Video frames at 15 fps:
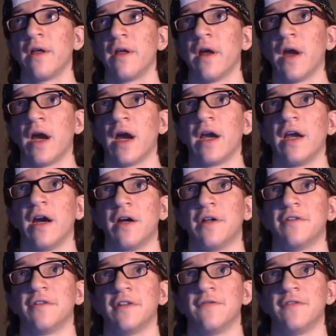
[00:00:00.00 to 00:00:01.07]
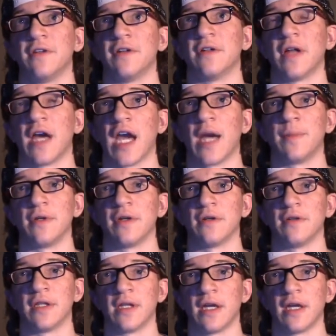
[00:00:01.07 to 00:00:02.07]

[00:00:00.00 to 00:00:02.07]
I honestly feel happier than